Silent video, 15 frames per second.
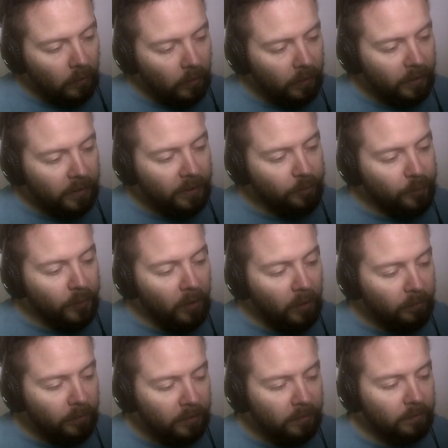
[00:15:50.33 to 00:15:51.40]
the
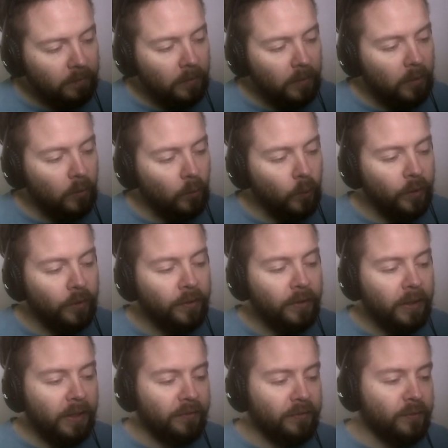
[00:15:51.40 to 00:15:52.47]
problem with
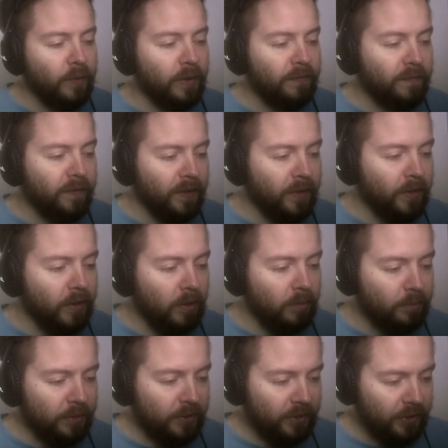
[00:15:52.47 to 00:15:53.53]
a 3-figure
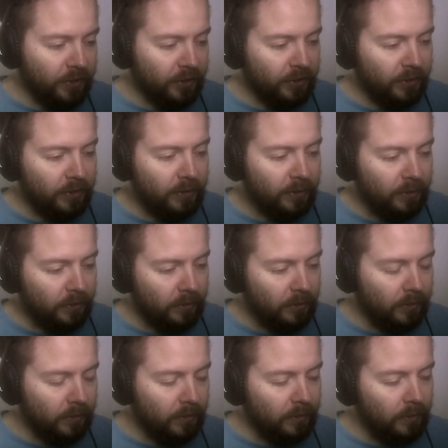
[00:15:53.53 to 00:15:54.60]
composition,
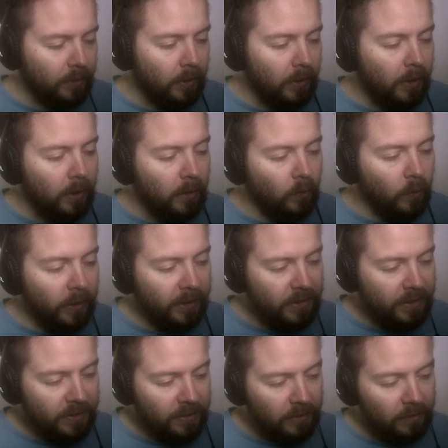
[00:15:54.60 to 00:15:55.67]
what
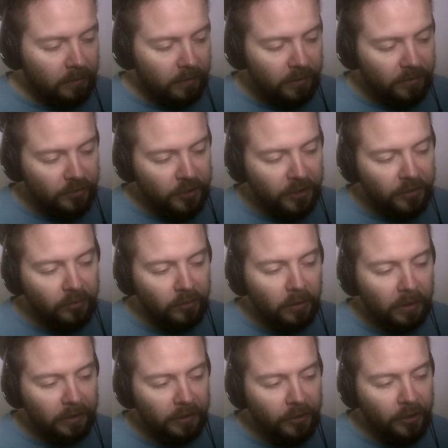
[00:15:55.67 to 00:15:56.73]
is
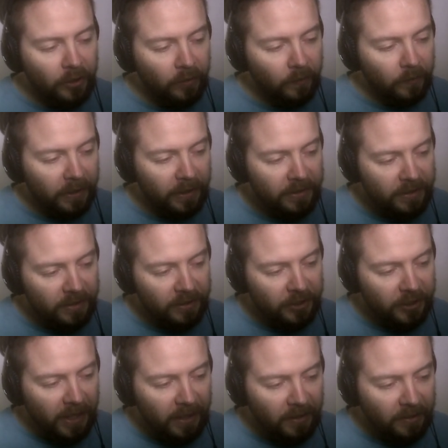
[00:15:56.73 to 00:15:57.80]
generally known as the
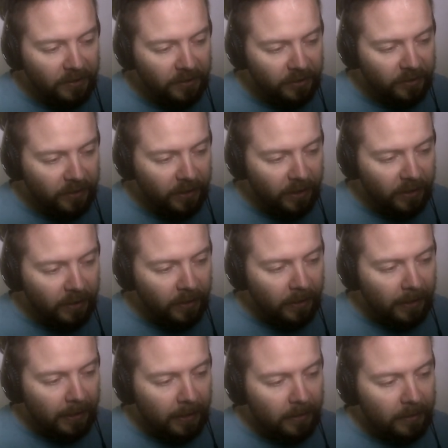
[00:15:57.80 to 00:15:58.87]
challenge there,
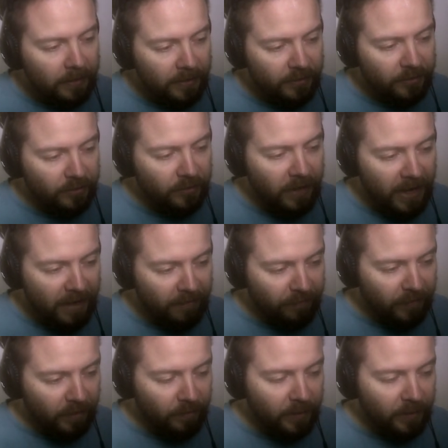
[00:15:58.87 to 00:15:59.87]
is to have them